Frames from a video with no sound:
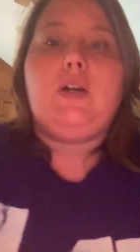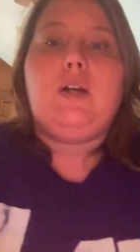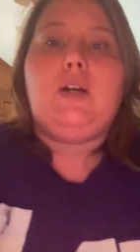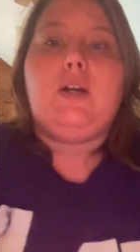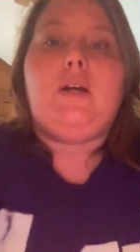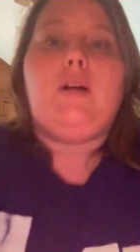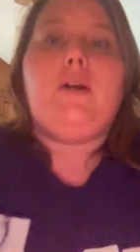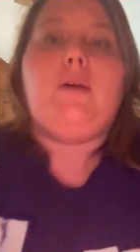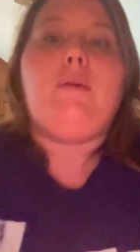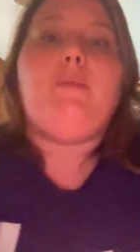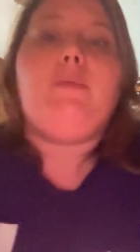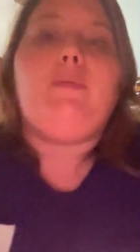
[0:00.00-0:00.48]

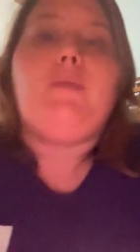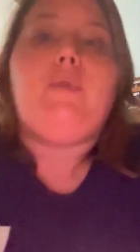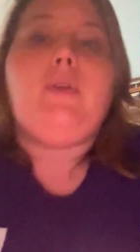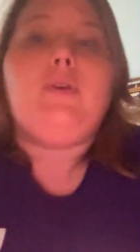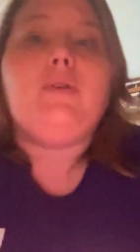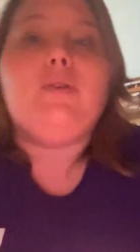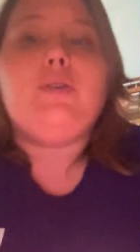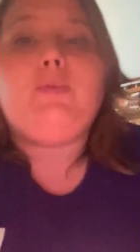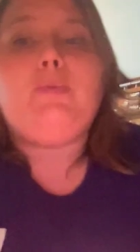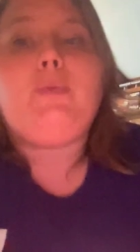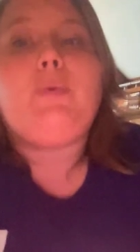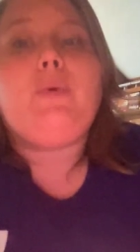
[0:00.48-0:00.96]
Um,
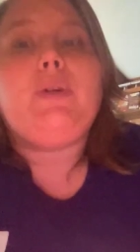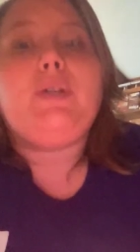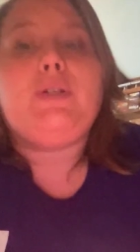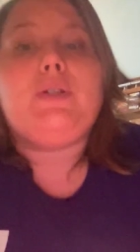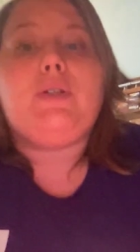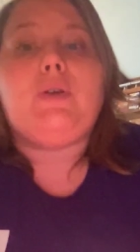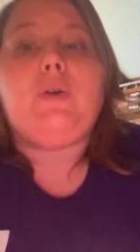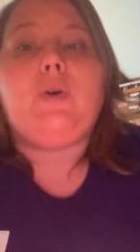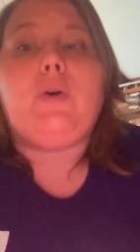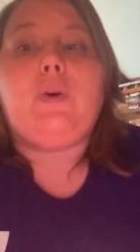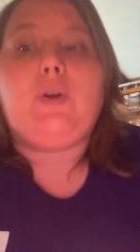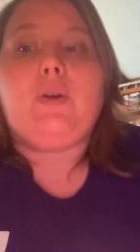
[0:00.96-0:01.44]
those points
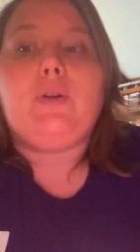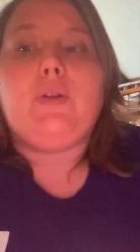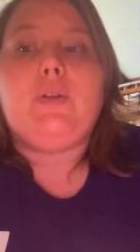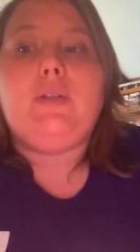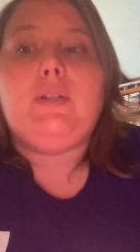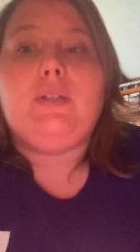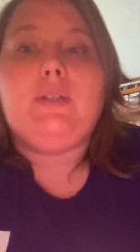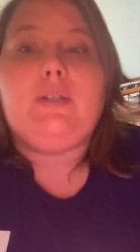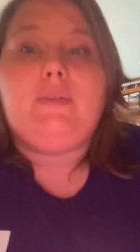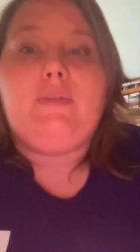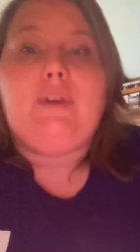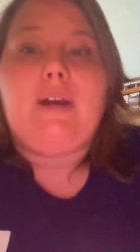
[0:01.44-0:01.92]
are
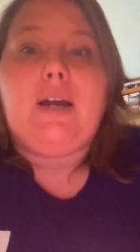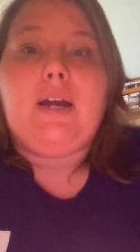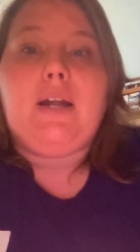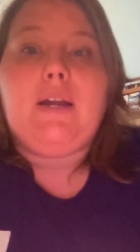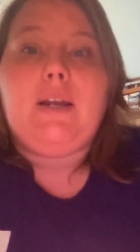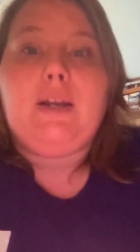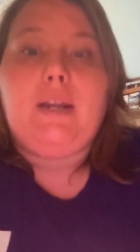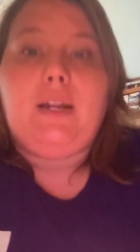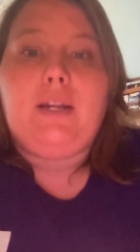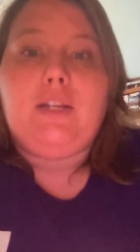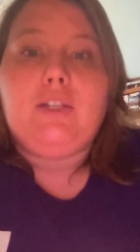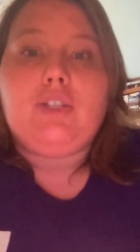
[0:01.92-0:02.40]
the
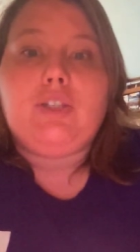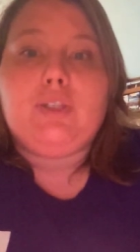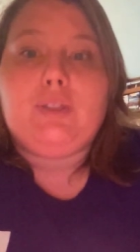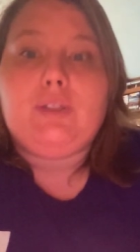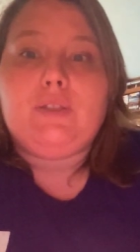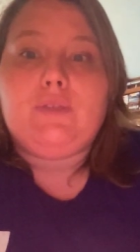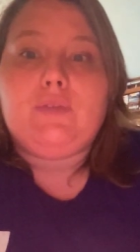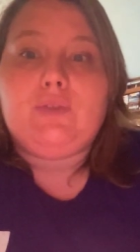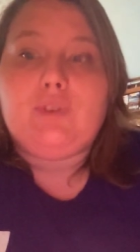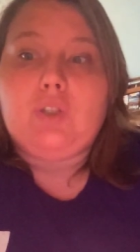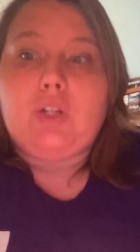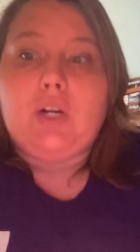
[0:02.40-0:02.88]
divine nature
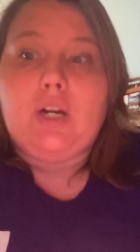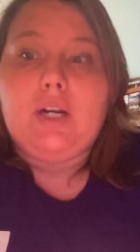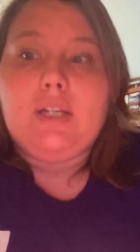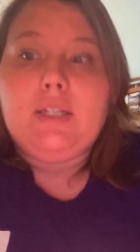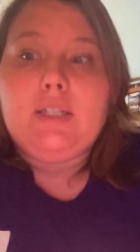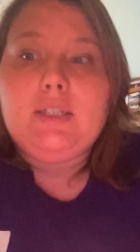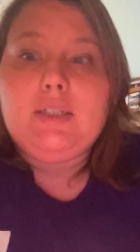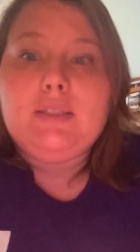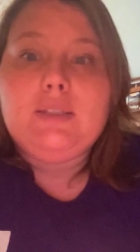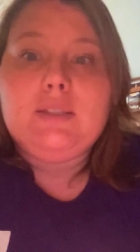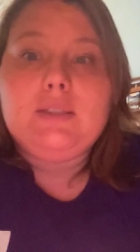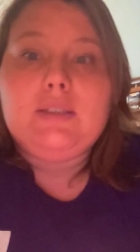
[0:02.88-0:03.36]
of
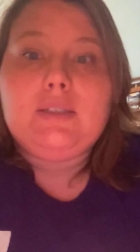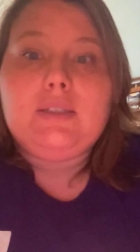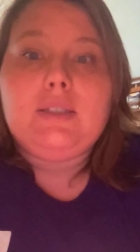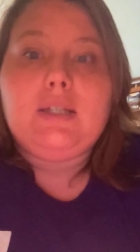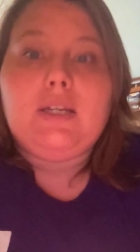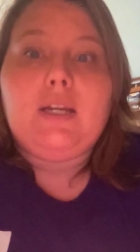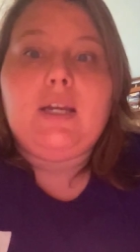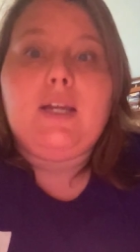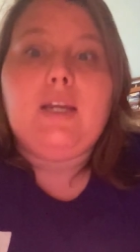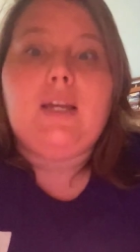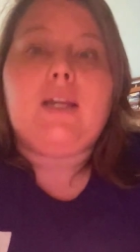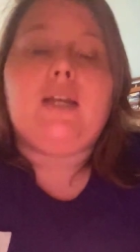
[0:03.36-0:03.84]
Christ
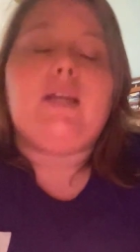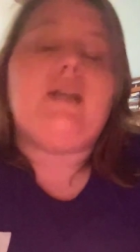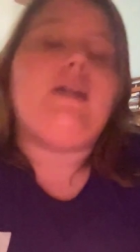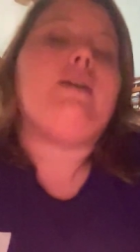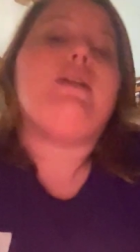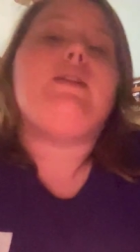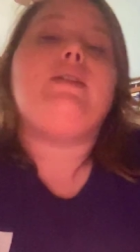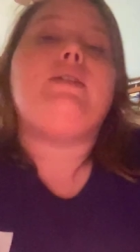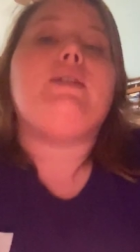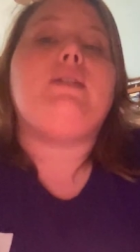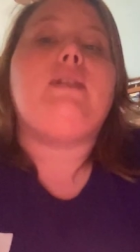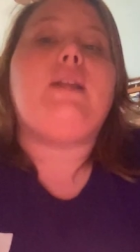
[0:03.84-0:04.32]

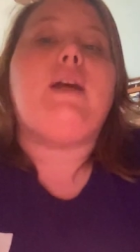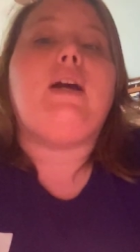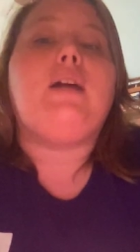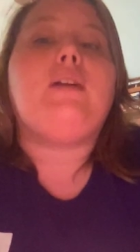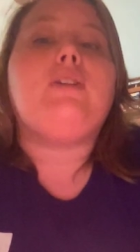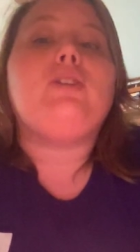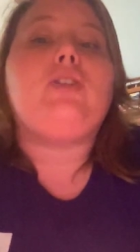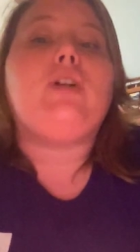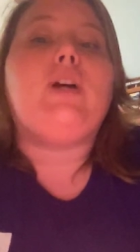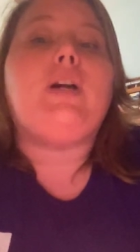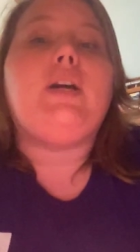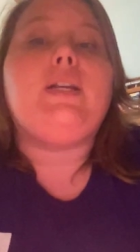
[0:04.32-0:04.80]
and
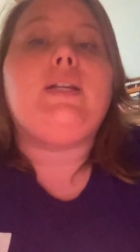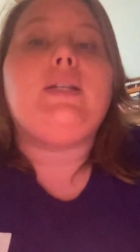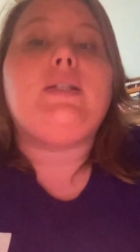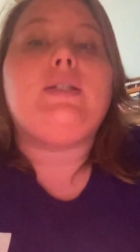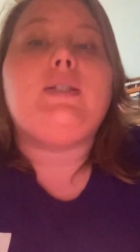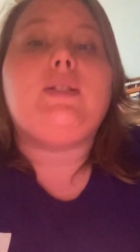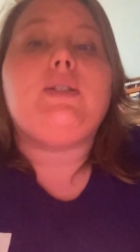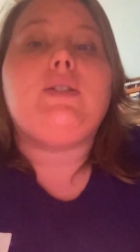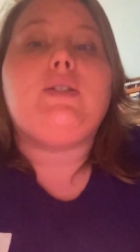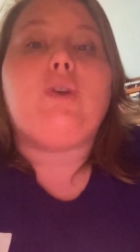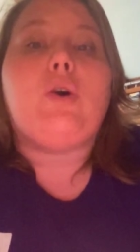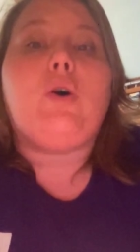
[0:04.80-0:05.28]
that
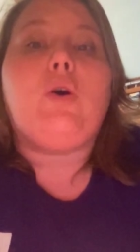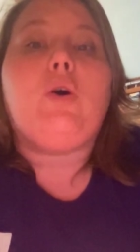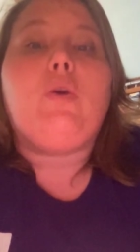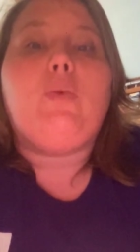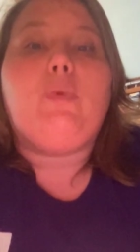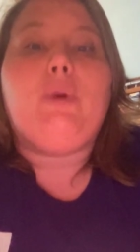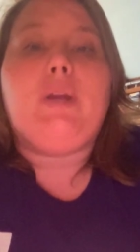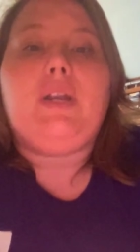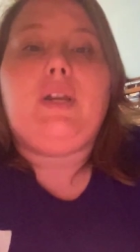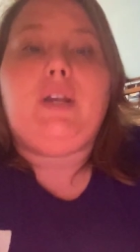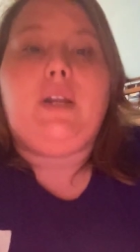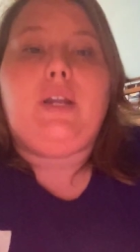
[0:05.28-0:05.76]
Christ is all
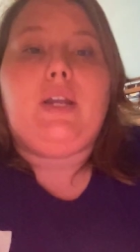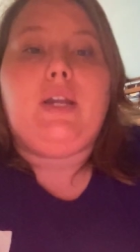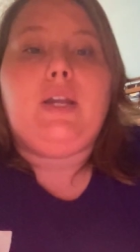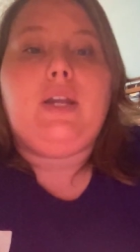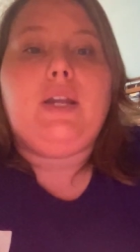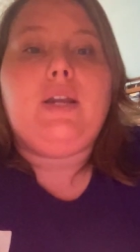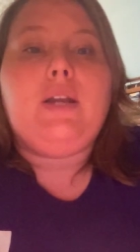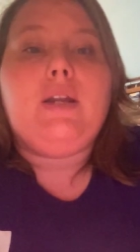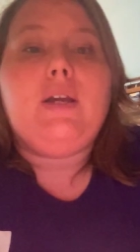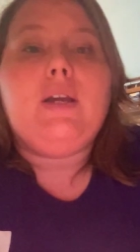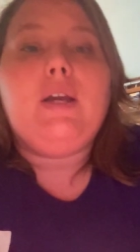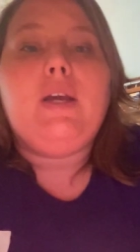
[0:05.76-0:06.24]
we
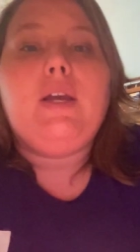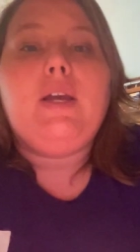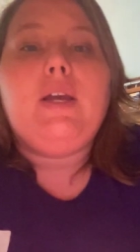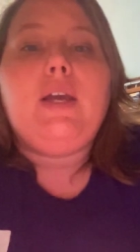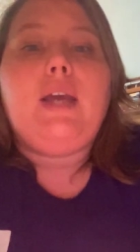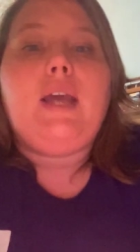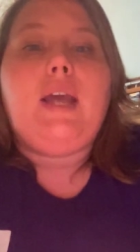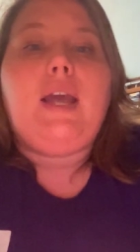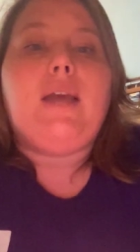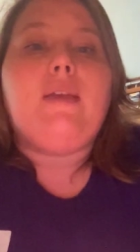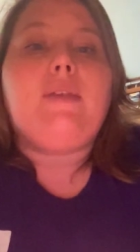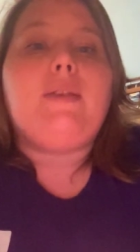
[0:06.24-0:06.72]
need,
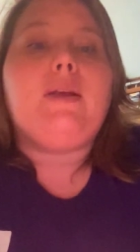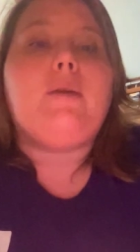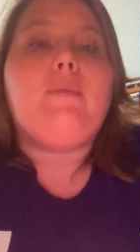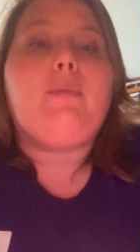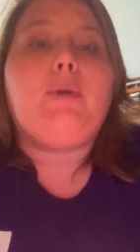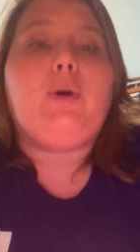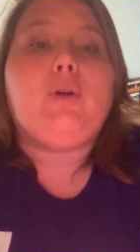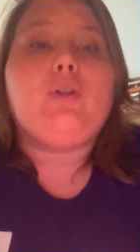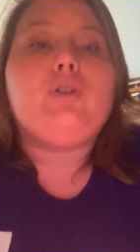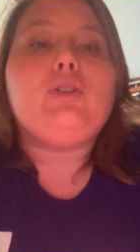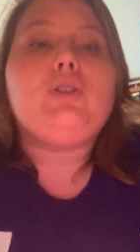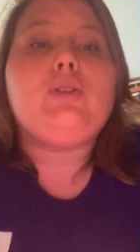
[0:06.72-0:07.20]
and that a
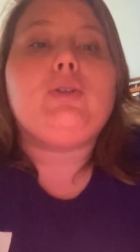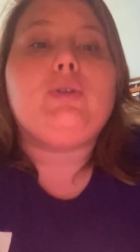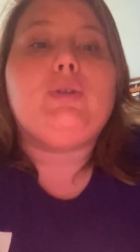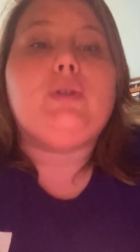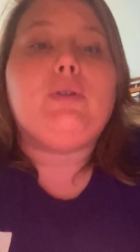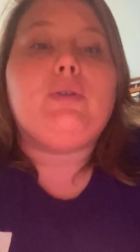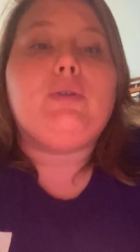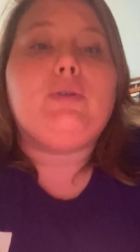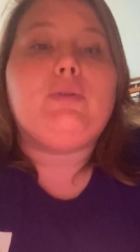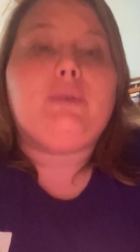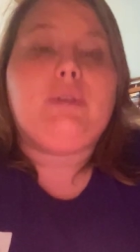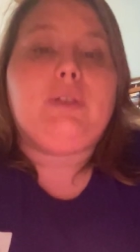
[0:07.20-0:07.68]

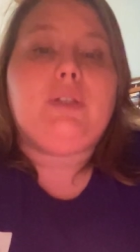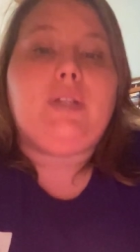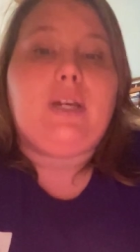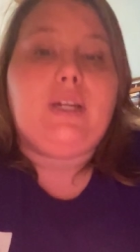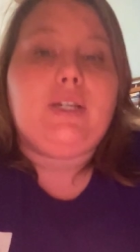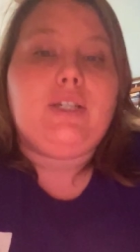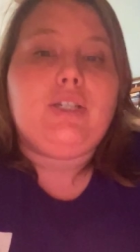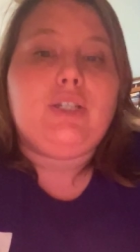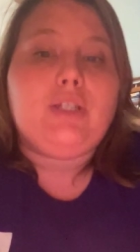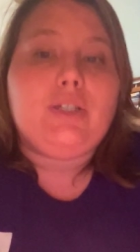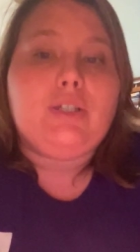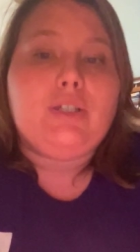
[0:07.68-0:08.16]
personal
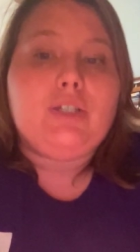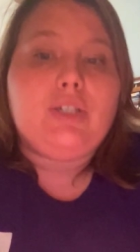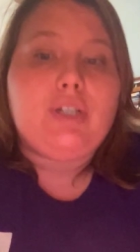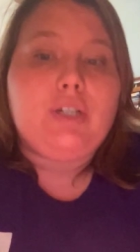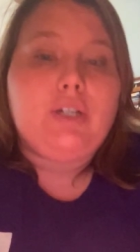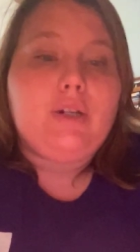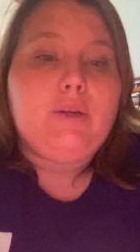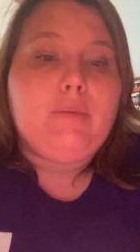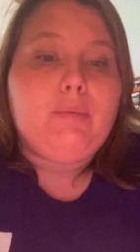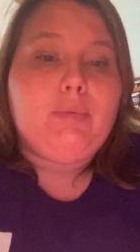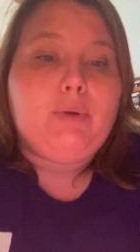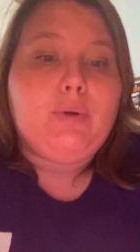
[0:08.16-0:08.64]

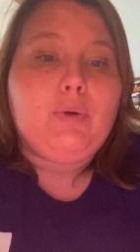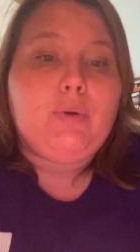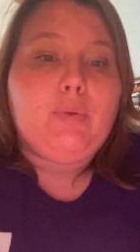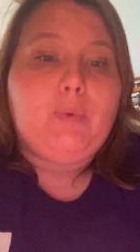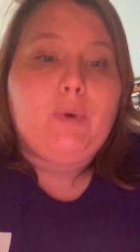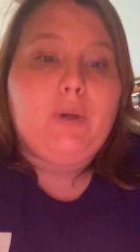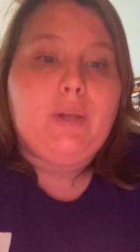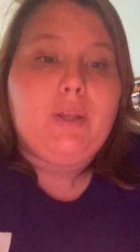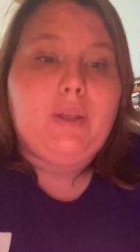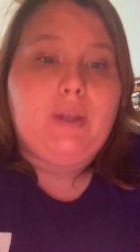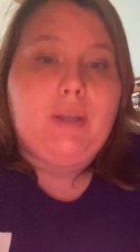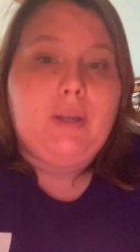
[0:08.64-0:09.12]
relationship
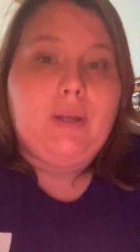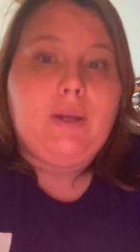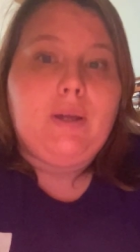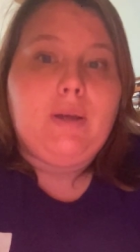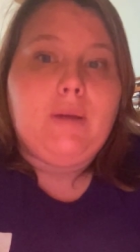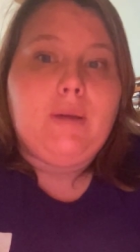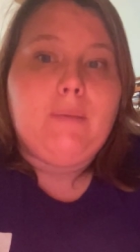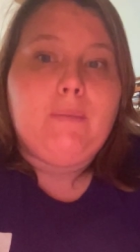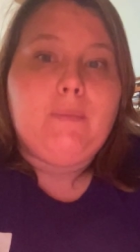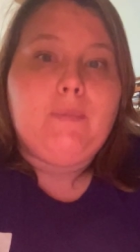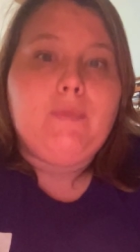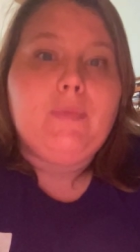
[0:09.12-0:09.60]
with
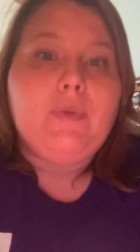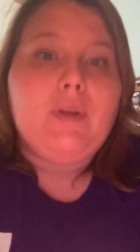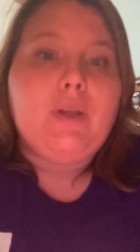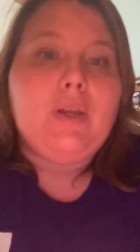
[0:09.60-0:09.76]
Him